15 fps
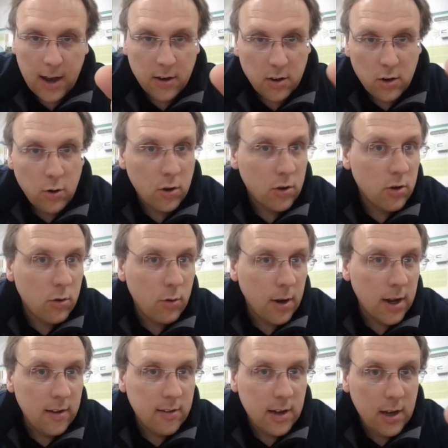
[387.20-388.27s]
you could
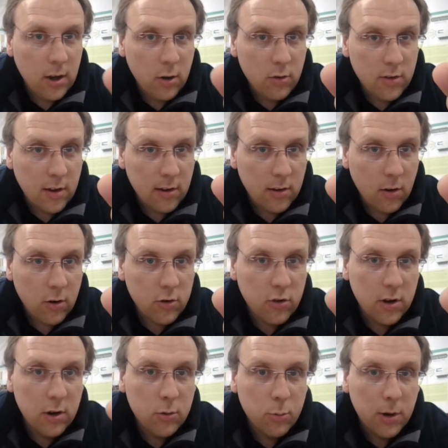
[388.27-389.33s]
quite easily use this lock
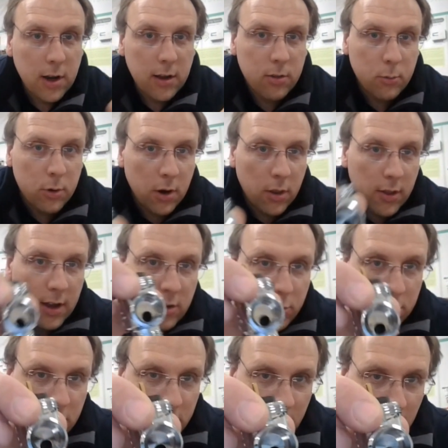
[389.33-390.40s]
shield with one of these,
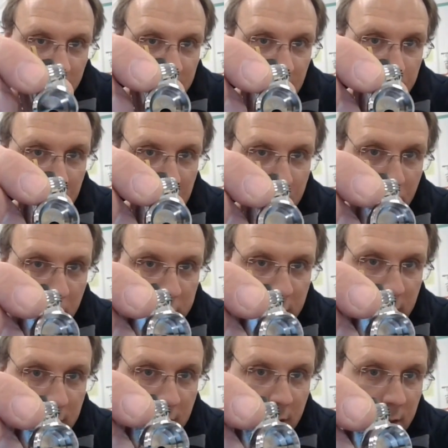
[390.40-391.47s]
which is our EB
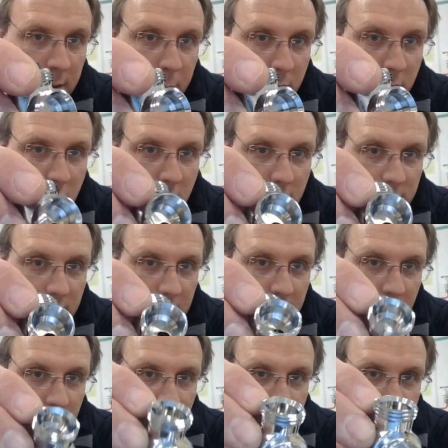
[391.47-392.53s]
body. But you can see
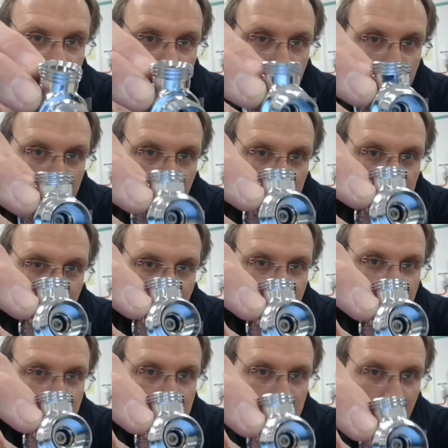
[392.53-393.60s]
that this EB body
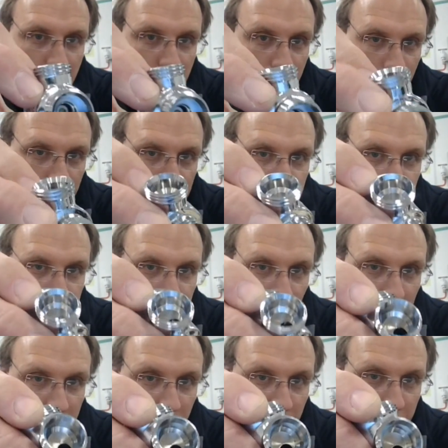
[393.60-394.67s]
has much greater
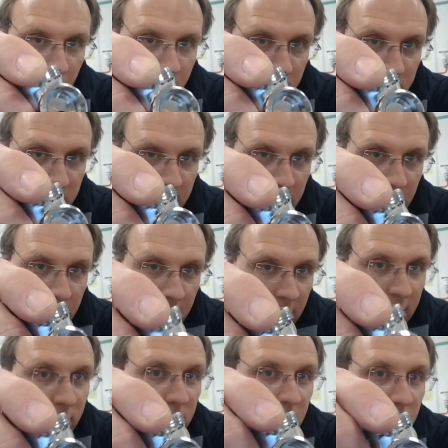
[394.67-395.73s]
valve authority,
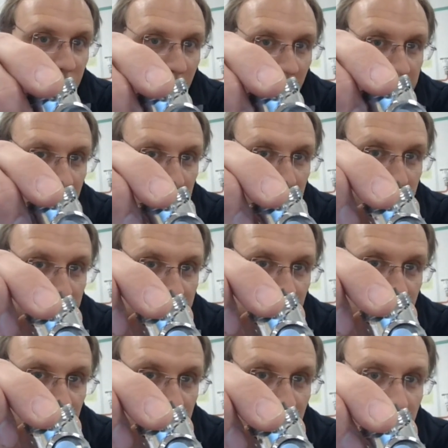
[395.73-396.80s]
even in the wide open
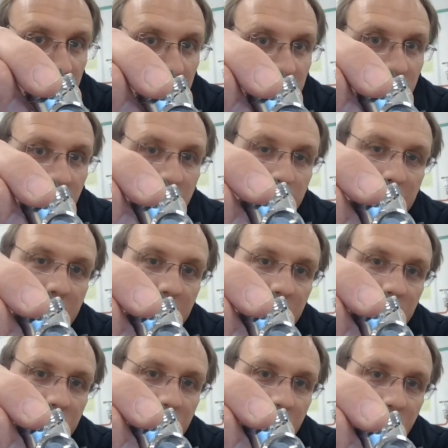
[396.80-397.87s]
position, just
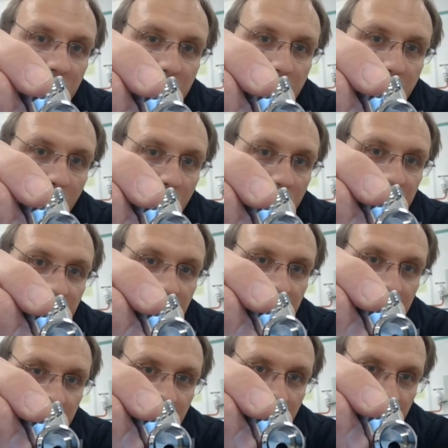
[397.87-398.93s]
because there is more
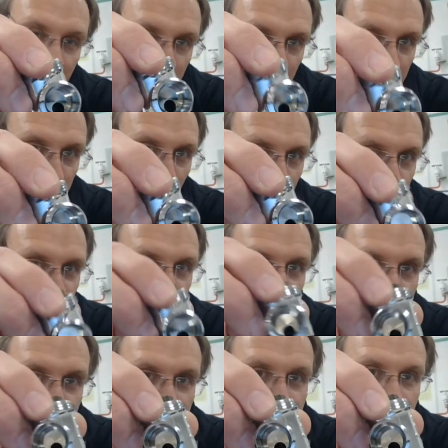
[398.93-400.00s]
resistance to flow. There's more
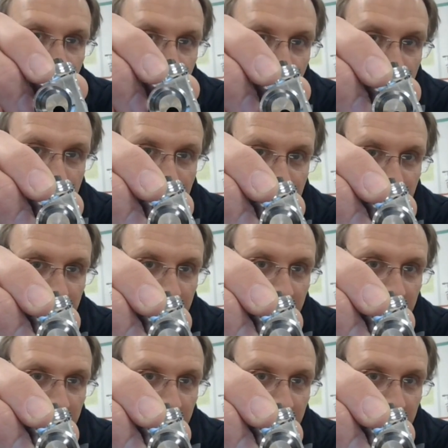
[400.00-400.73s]
stuff in the way